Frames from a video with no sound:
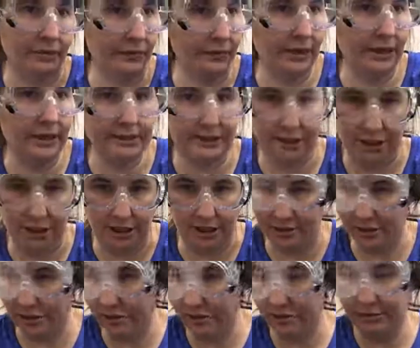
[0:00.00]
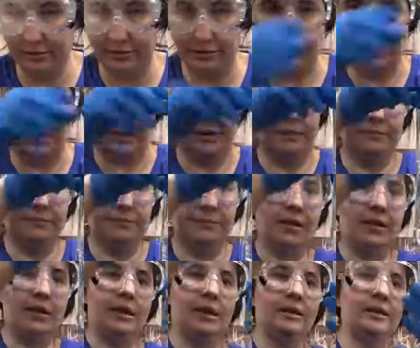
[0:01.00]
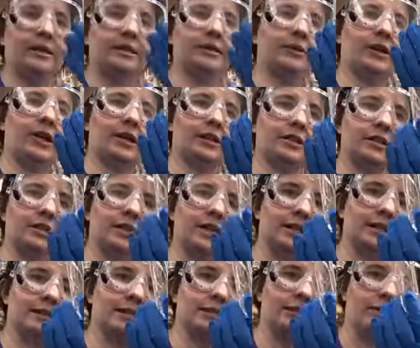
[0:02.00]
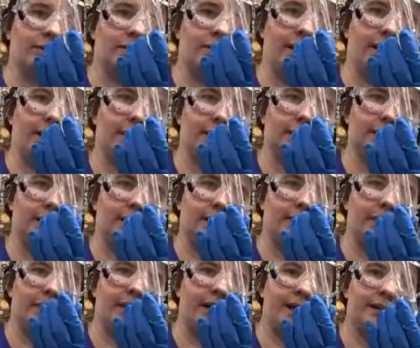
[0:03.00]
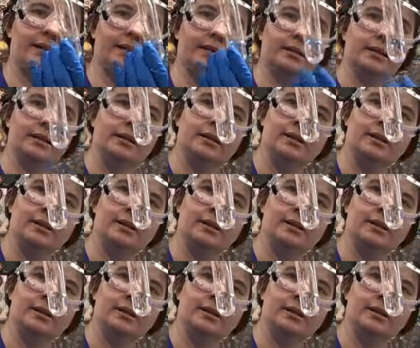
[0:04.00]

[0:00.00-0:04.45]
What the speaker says: It hasn't changed. Okay. This reaction takes a little while to take place.